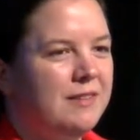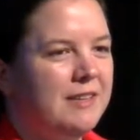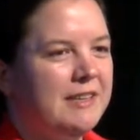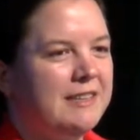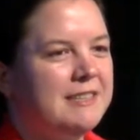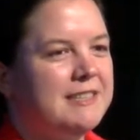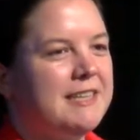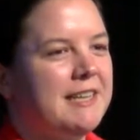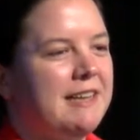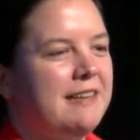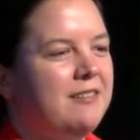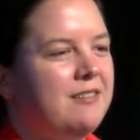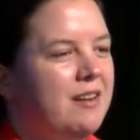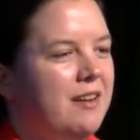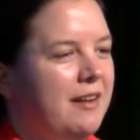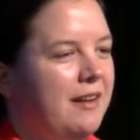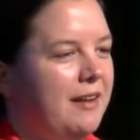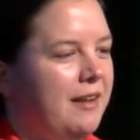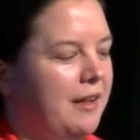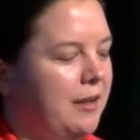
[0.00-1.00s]
Like I said,
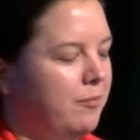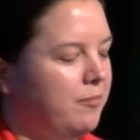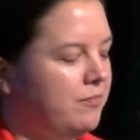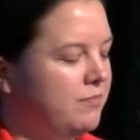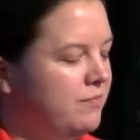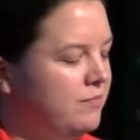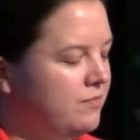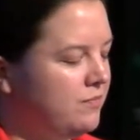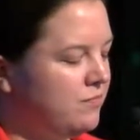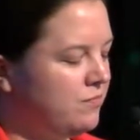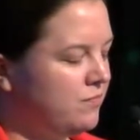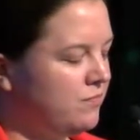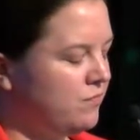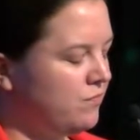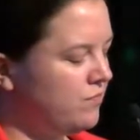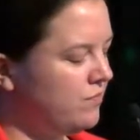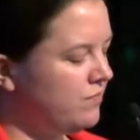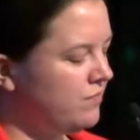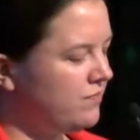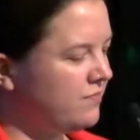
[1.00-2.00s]
um,
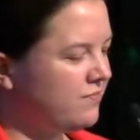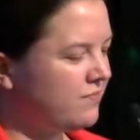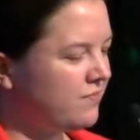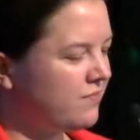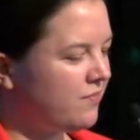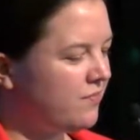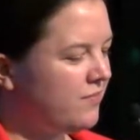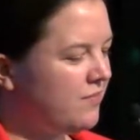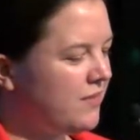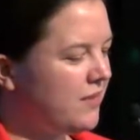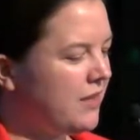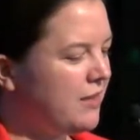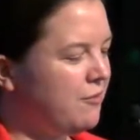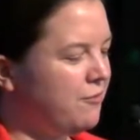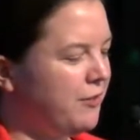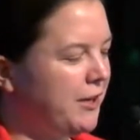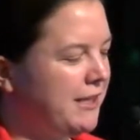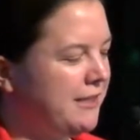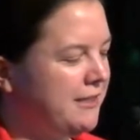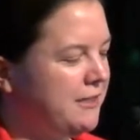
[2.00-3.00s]

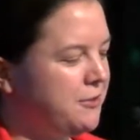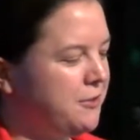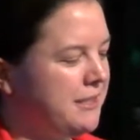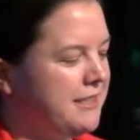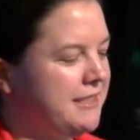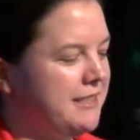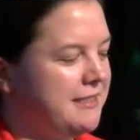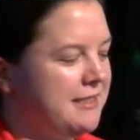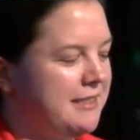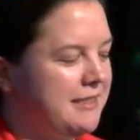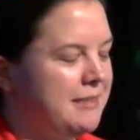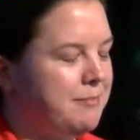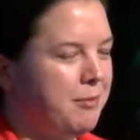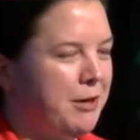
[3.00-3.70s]
Regulatory Assistance